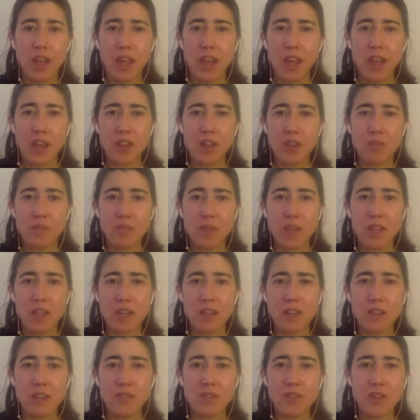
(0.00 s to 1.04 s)
And you may
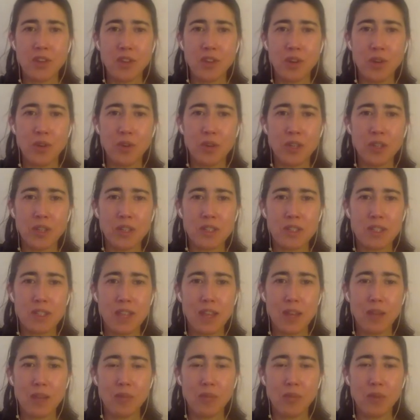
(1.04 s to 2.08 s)
even notice
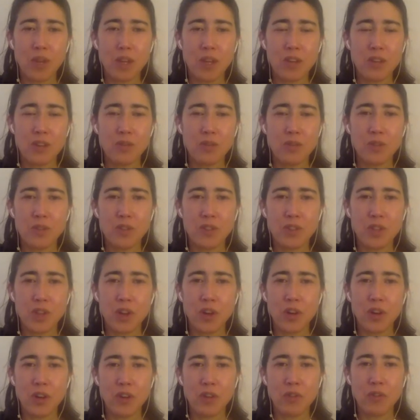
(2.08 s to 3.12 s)
that when you
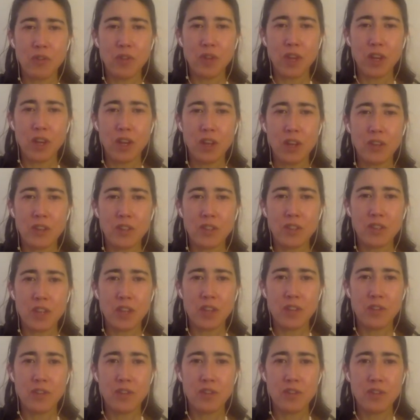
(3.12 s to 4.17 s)
start it right on the
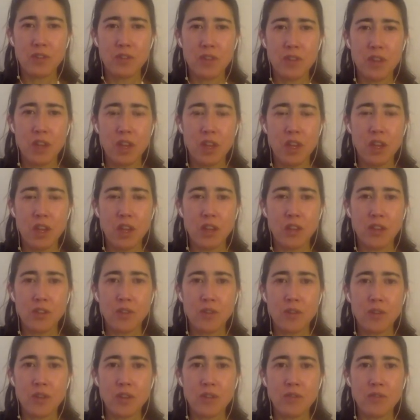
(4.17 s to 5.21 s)
center, you
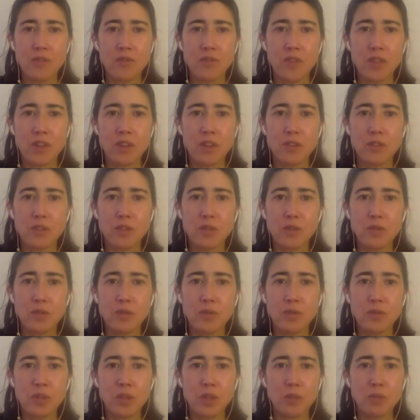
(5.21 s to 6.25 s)
can feel
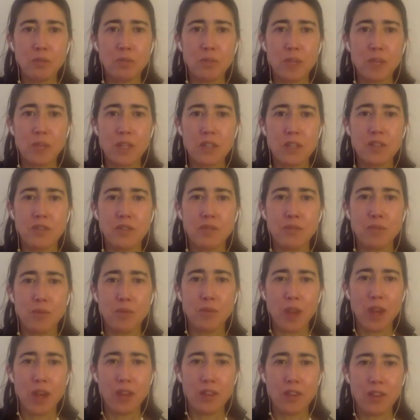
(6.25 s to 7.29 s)
two little beads of
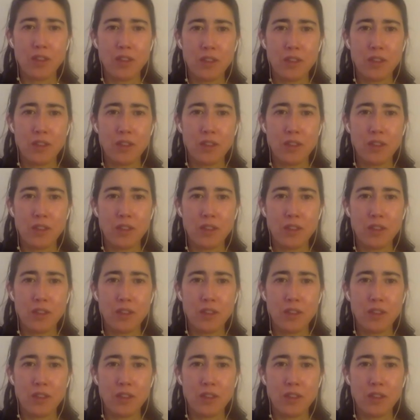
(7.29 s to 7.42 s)
breath